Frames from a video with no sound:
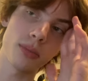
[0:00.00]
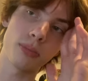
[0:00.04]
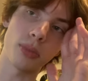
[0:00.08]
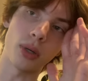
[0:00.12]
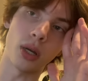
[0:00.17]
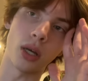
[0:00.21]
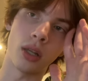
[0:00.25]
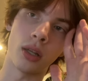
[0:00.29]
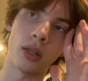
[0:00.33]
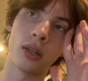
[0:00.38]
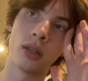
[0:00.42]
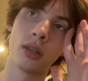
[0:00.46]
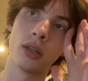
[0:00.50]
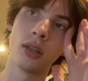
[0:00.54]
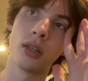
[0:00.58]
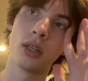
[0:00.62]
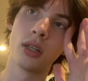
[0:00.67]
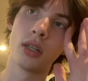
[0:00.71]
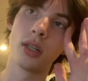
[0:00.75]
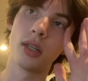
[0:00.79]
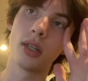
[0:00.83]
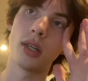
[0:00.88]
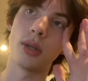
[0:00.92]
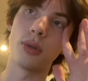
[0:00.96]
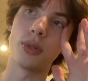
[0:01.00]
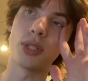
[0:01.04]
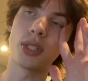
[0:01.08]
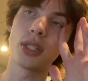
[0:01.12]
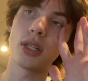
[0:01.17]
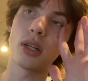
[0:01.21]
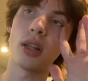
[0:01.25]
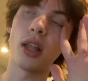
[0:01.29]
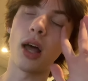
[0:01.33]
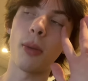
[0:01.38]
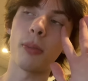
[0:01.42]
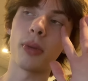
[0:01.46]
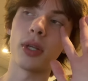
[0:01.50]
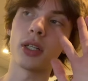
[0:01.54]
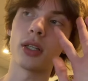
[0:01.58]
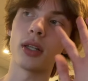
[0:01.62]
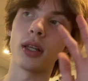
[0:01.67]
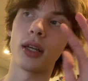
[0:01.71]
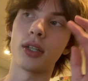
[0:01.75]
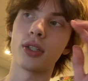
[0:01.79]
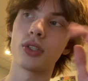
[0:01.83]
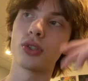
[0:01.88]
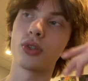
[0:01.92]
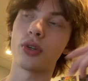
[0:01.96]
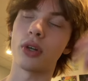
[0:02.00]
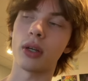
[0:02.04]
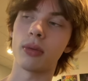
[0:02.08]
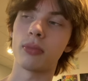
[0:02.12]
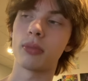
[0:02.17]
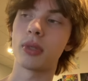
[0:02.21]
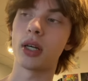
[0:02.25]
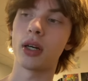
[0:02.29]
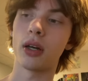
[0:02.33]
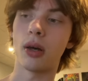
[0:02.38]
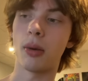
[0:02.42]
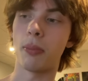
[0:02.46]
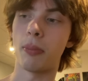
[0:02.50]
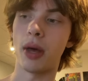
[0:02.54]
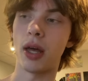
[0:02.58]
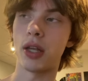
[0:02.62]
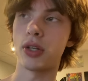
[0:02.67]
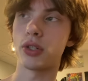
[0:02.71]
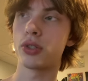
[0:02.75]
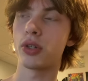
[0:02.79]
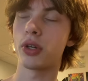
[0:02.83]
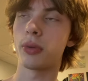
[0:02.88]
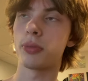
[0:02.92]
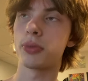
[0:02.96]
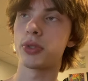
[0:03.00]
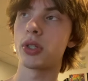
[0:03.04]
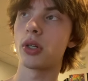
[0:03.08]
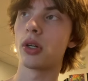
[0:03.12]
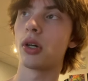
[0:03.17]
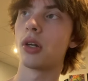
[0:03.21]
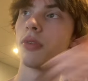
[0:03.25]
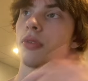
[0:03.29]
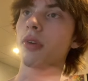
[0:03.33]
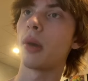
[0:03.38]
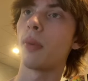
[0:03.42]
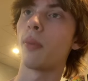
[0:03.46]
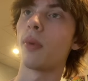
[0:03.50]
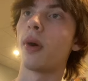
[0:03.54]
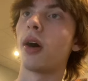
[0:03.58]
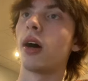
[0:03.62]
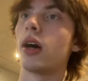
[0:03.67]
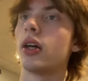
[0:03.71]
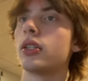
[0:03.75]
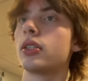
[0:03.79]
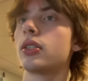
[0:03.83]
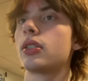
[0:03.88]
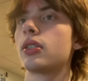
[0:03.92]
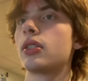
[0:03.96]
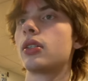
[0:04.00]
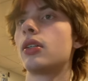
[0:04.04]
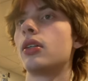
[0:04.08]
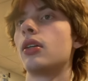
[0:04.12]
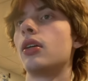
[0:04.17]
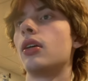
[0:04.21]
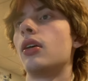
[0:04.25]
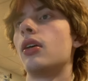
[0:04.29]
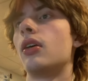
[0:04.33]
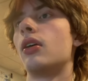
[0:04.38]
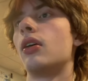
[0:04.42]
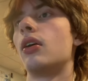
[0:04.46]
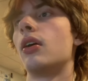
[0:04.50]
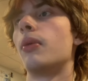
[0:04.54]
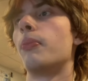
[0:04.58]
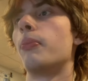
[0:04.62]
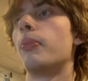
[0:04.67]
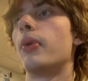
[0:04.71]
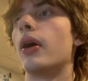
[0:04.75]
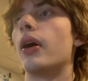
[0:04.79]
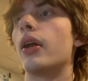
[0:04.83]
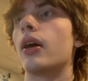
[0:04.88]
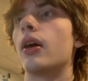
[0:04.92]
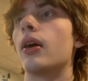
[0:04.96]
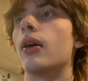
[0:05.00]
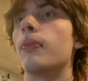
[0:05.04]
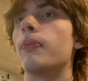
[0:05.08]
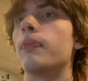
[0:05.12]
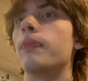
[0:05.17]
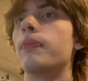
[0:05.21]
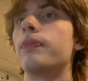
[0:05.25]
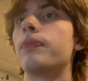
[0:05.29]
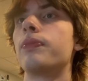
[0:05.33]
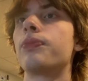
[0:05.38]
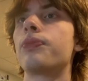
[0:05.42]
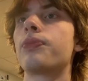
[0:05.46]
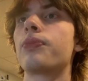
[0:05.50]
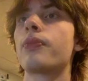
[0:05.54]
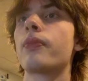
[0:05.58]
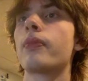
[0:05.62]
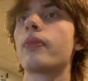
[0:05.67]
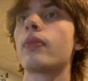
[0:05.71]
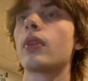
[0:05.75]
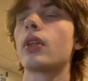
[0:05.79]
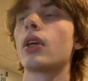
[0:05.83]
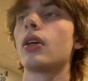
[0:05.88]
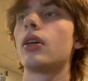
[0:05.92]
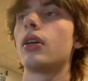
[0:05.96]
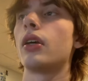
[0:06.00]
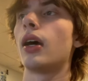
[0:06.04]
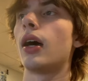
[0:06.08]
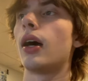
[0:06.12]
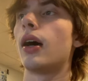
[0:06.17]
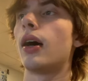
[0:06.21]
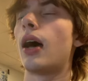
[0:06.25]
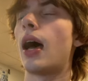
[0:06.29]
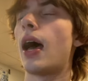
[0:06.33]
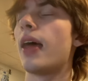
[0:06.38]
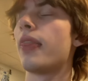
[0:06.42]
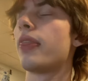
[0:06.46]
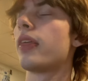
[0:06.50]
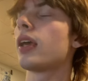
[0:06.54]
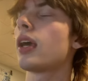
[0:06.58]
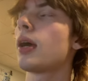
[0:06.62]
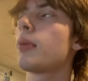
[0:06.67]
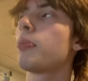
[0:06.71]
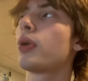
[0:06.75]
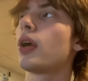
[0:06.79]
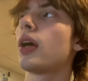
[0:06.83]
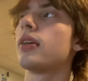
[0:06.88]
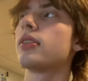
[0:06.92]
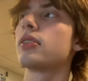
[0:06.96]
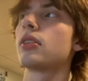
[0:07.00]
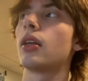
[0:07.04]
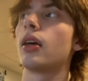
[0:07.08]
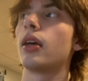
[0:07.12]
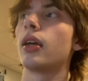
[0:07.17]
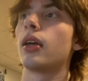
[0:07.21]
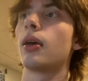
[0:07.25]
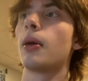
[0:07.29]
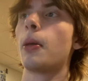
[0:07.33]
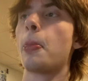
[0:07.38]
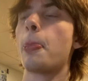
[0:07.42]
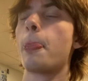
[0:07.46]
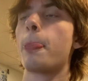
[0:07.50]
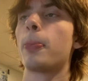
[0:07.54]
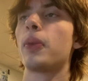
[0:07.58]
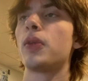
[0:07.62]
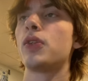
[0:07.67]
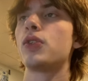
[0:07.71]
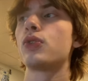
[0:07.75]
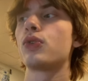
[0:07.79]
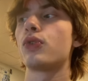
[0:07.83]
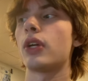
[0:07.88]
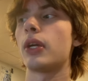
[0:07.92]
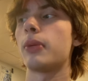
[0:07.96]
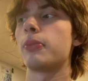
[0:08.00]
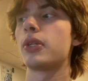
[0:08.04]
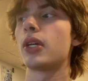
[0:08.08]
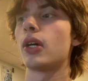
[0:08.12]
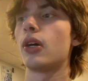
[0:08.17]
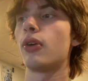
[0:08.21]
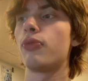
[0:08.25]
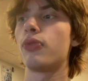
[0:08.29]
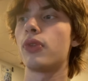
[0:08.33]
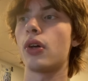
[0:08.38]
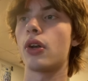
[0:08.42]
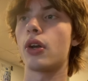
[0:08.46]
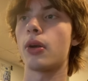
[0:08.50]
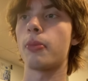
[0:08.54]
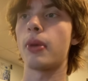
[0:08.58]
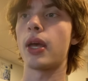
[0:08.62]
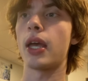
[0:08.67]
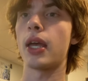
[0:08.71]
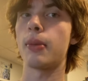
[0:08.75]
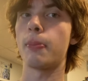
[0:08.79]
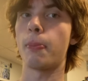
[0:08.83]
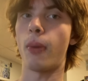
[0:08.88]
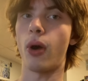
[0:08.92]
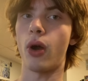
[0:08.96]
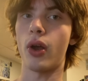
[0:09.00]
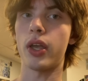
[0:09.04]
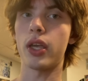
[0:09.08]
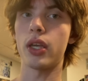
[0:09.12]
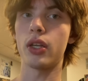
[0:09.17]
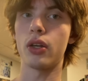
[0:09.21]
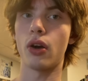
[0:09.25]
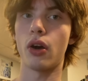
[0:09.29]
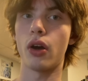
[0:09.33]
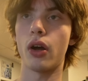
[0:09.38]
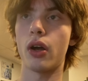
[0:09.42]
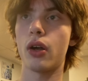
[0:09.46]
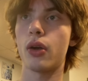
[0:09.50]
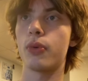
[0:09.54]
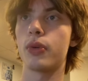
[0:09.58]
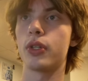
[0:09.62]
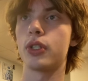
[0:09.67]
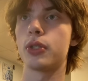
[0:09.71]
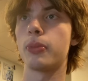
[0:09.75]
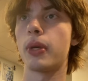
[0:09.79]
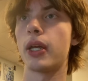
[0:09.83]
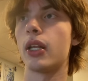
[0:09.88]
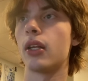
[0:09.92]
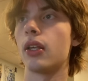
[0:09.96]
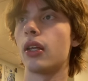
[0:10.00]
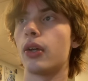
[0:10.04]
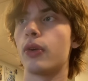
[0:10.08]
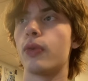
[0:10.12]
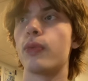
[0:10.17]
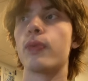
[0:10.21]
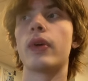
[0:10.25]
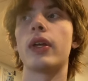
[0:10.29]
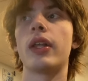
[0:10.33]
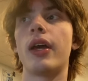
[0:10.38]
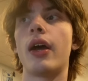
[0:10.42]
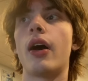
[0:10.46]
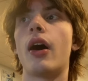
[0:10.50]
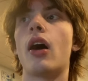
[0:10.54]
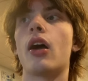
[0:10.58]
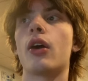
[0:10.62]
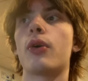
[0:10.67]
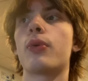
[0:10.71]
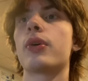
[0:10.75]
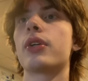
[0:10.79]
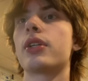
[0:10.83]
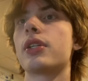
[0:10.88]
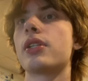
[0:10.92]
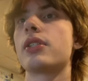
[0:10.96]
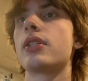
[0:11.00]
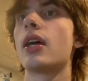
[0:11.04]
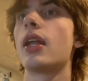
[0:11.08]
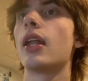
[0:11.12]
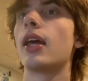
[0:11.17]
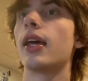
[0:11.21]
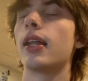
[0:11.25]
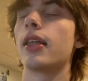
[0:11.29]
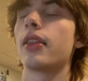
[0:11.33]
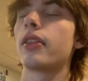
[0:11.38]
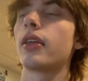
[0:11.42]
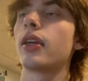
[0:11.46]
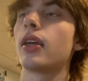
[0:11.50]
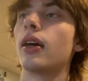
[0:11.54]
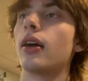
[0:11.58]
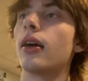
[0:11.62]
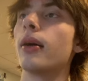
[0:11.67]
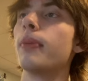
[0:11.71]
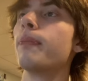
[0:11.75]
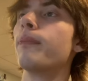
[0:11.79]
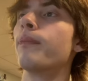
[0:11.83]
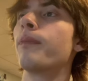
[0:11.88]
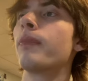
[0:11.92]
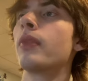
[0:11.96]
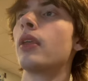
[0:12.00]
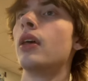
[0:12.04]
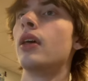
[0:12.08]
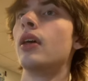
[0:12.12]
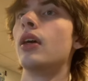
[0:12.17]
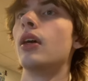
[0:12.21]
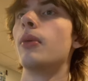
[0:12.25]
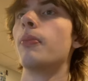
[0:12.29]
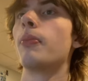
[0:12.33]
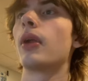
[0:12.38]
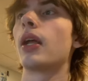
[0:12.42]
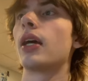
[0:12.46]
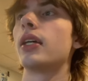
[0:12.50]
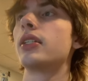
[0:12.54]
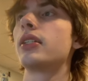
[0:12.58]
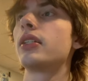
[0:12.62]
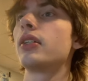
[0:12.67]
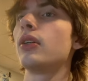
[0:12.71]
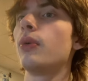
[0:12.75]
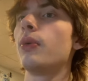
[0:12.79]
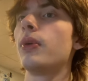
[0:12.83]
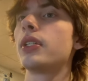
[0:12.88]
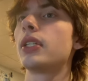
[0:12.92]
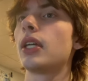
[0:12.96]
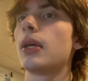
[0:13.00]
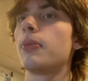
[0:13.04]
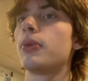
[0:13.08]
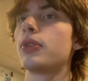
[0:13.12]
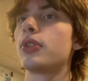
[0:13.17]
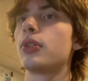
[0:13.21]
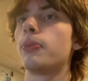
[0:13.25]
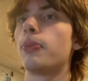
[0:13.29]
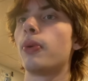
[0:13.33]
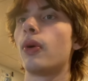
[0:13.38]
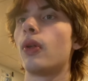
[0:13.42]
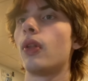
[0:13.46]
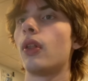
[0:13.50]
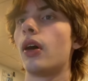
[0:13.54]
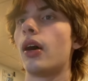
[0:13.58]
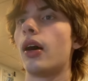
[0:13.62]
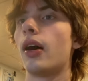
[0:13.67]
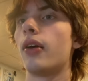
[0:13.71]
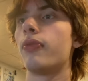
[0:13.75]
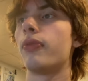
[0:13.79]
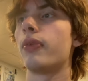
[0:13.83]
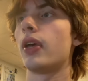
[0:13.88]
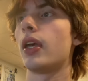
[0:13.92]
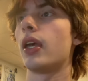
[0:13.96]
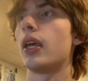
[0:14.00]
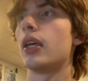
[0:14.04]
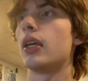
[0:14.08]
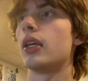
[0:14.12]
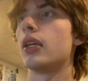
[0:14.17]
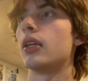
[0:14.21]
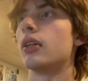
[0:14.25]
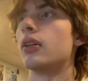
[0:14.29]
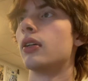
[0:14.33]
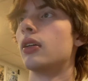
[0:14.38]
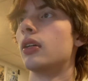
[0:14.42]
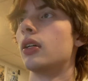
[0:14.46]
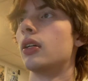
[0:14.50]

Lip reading: but it would still allow me to Screamtail a bench Grimmsnarl if I want. But yeah, I think I prized Screamtail, Fluttermane, Monkey Dark, which made it really awkward to set anything up. but I still was able to pull off a